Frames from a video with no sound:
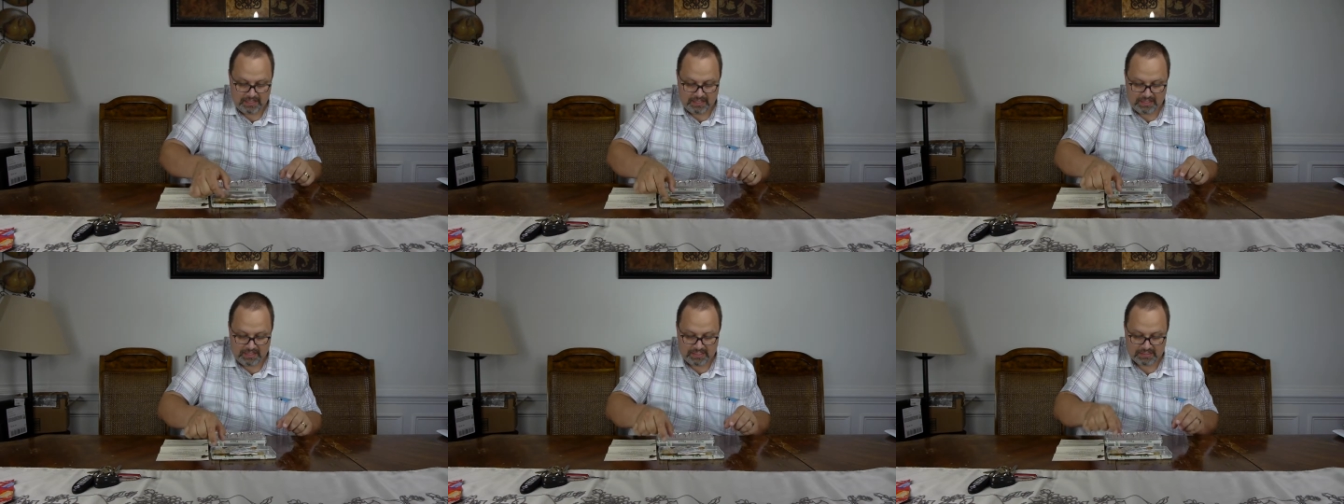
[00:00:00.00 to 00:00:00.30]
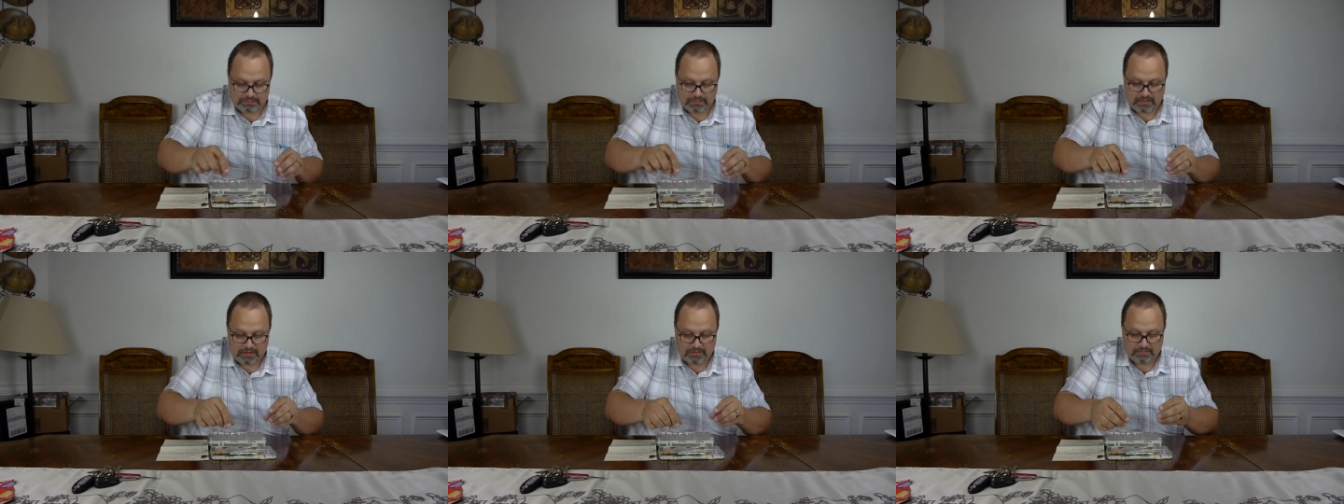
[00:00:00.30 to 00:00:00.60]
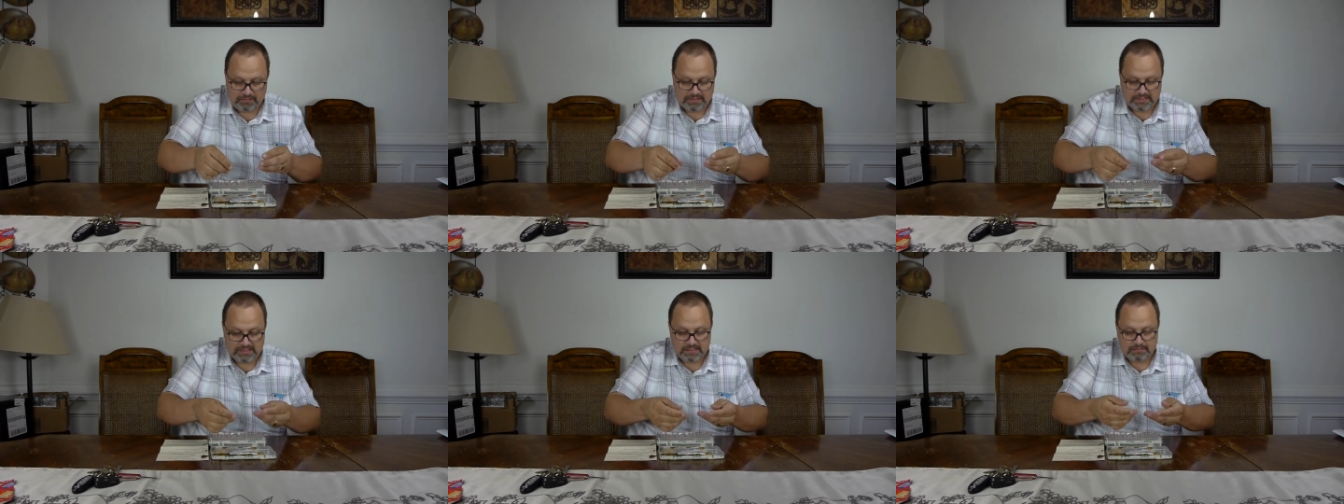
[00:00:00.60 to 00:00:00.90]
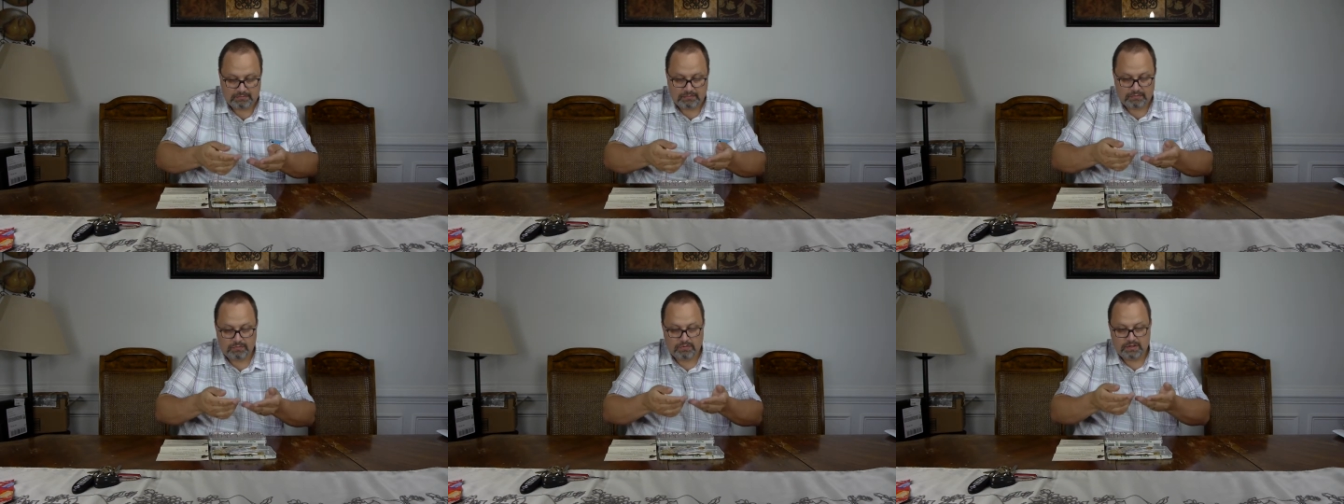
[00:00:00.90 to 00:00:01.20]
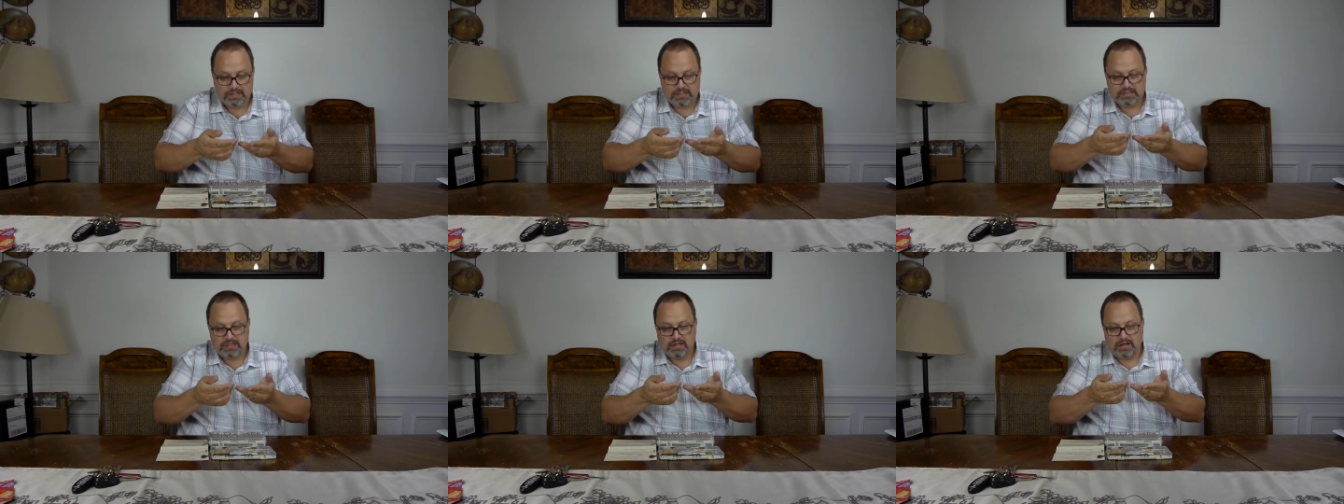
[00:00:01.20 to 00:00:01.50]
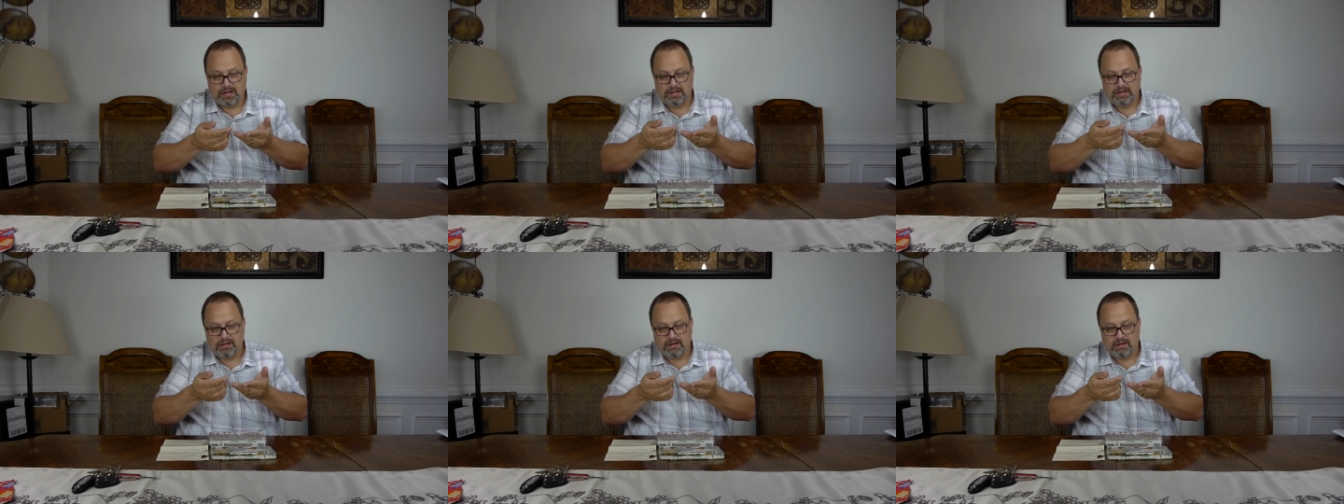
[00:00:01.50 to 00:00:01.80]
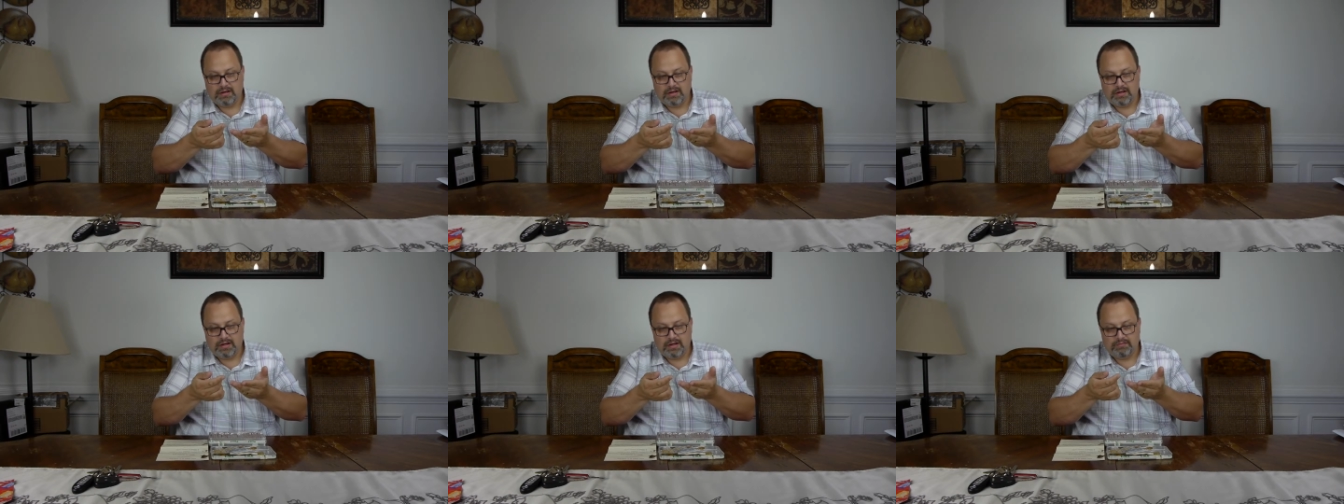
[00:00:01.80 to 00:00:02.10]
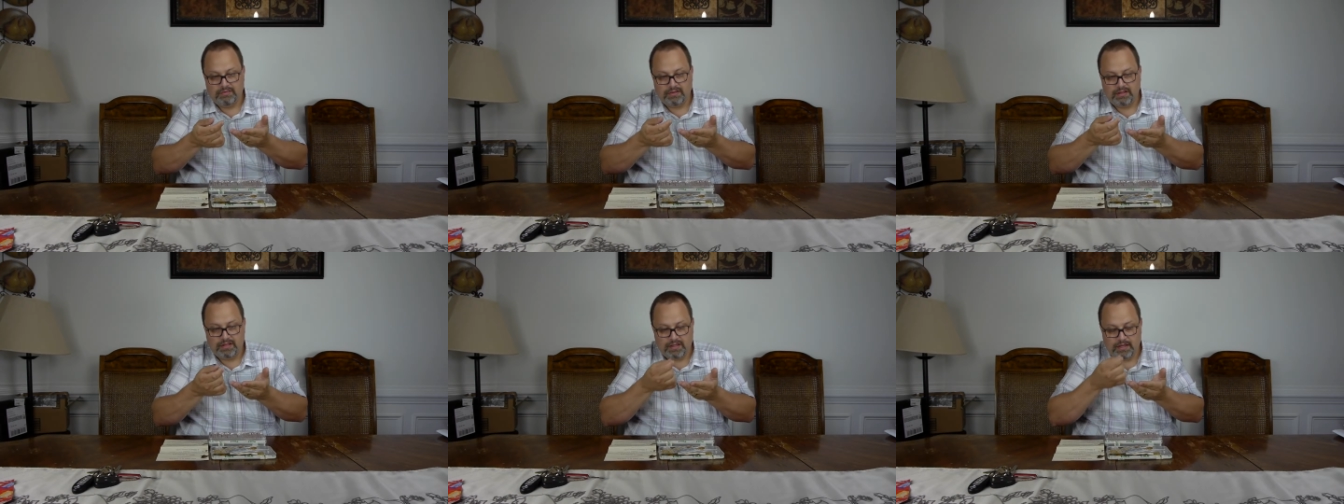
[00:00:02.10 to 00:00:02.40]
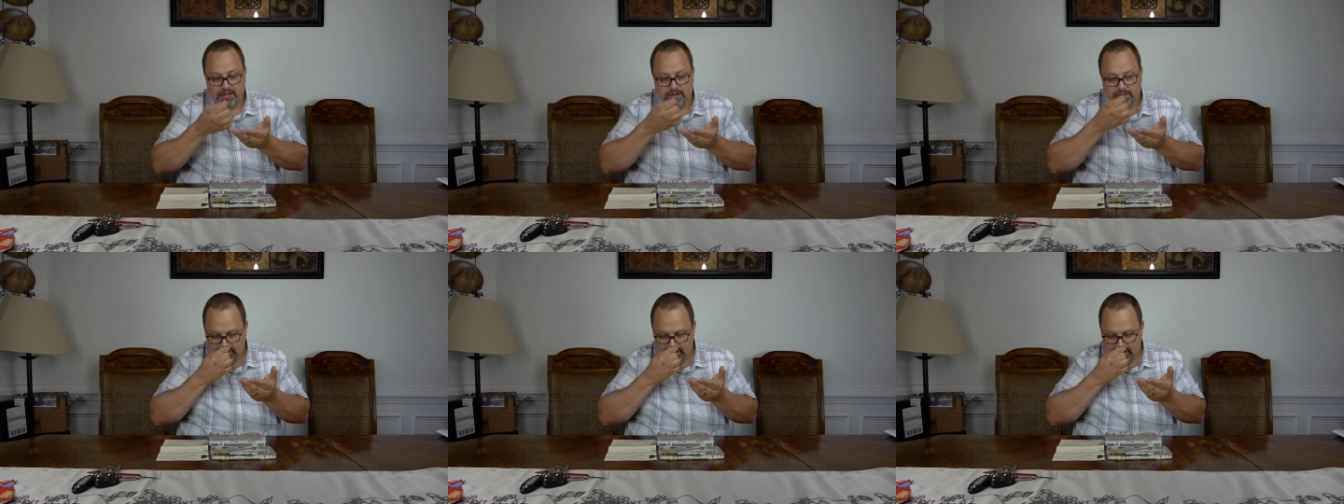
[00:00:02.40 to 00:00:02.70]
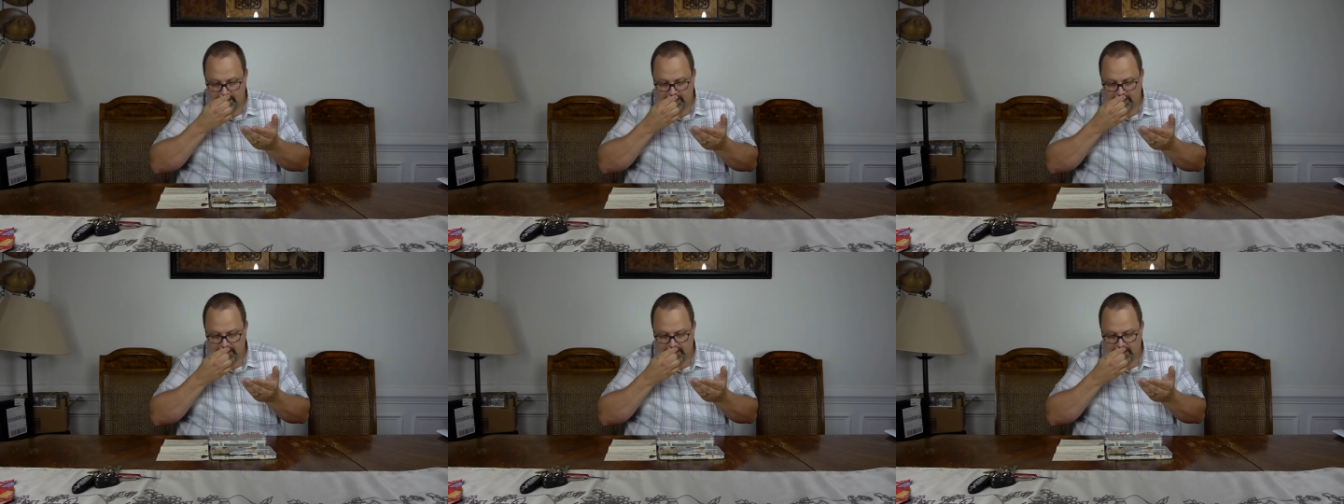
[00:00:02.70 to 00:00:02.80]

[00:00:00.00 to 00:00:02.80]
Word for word: That's probably some of what has gotten on everything.